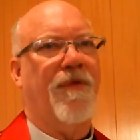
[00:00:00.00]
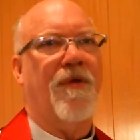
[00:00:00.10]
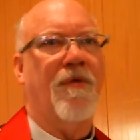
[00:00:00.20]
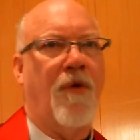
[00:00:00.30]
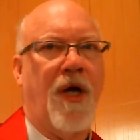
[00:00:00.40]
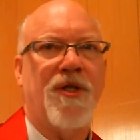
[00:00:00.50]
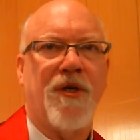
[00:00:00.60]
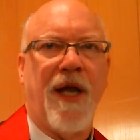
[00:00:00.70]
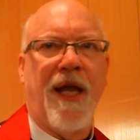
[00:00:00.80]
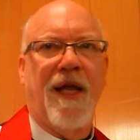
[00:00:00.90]
wash your
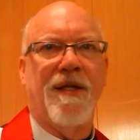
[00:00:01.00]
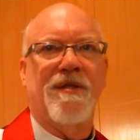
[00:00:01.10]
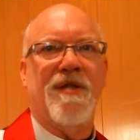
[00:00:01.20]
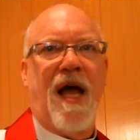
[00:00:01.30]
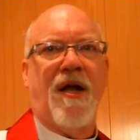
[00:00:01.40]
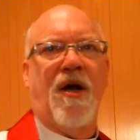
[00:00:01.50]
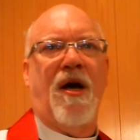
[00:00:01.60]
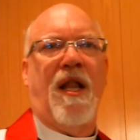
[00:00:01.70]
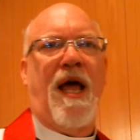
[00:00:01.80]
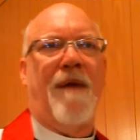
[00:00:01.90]
hands,
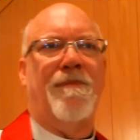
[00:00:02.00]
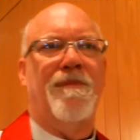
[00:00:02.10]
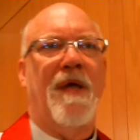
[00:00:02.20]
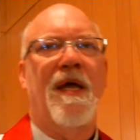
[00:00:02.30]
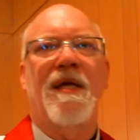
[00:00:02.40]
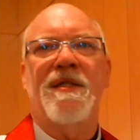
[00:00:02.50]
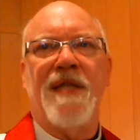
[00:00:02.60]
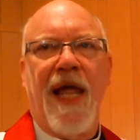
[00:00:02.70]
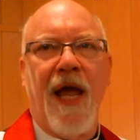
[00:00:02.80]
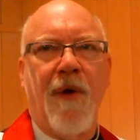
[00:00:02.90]
alcohol up,
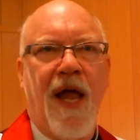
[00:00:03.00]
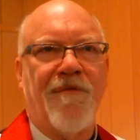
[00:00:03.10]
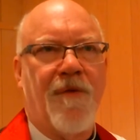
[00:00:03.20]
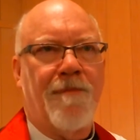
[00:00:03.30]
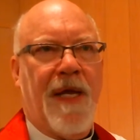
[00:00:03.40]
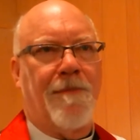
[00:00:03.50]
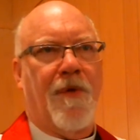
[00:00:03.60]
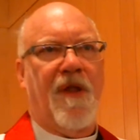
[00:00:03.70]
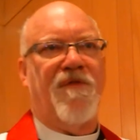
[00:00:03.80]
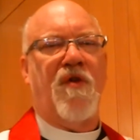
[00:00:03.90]
stay away from
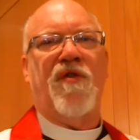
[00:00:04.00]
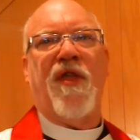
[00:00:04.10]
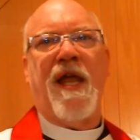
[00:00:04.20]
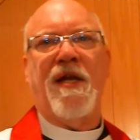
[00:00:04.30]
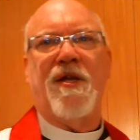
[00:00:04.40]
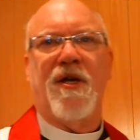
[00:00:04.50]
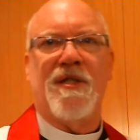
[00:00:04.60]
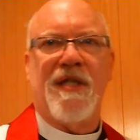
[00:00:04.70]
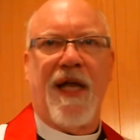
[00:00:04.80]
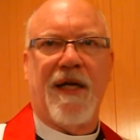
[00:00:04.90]
people if you think you're
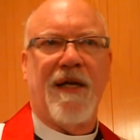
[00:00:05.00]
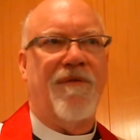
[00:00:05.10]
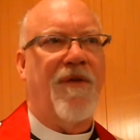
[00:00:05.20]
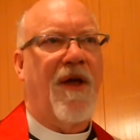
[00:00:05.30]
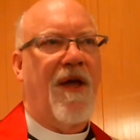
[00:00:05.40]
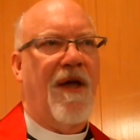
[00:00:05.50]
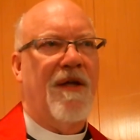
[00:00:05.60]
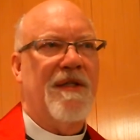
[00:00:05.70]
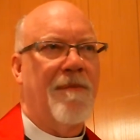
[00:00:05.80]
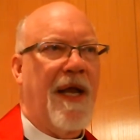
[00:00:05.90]
sick. If
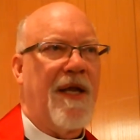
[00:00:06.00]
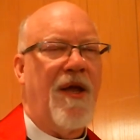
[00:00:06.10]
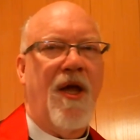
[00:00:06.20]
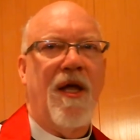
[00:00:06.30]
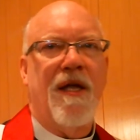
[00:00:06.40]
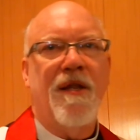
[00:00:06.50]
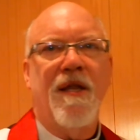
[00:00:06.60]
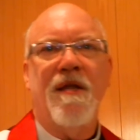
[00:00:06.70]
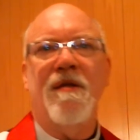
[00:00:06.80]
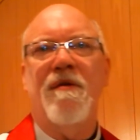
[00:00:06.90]
somebody in
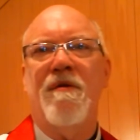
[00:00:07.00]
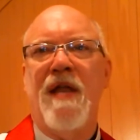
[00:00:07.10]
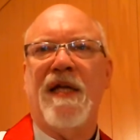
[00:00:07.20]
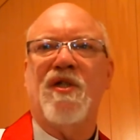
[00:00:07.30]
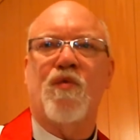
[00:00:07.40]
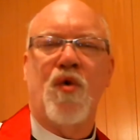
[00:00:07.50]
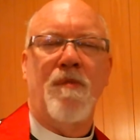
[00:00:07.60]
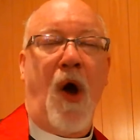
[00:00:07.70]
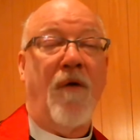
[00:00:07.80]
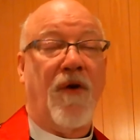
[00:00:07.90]
the next room
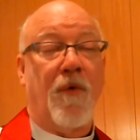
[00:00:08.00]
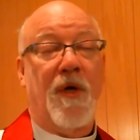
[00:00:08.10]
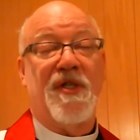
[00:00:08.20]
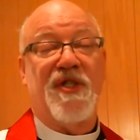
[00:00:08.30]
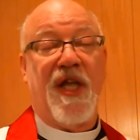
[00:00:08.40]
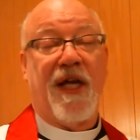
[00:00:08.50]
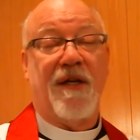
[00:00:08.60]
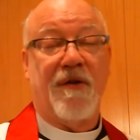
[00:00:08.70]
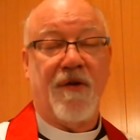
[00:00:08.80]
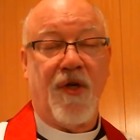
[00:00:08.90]
over was sick,
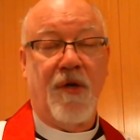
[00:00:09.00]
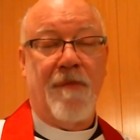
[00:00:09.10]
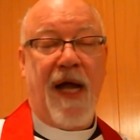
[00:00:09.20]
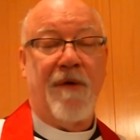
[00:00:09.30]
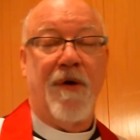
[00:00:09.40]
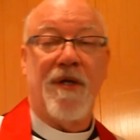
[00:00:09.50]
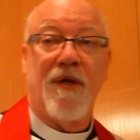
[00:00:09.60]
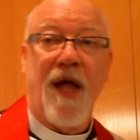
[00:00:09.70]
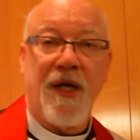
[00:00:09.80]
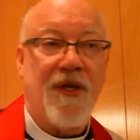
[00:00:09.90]
you might want to
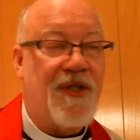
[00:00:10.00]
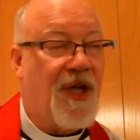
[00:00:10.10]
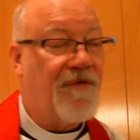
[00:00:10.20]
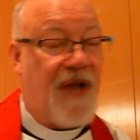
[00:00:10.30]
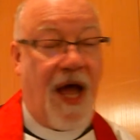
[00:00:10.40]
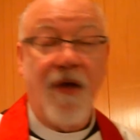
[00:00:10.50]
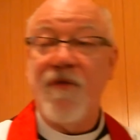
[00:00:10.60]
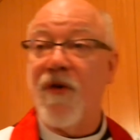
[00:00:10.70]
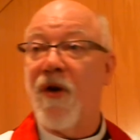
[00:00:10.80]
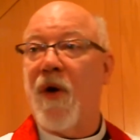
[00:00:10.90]
lock yourself down
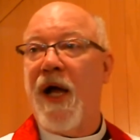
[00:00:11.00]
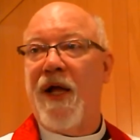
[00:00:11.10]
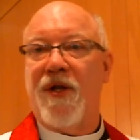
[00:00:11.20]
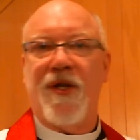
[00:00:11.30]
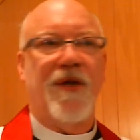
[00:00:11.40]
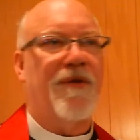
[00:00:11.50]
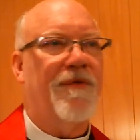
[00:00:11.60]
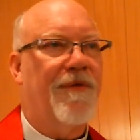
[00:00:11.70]
for a while too.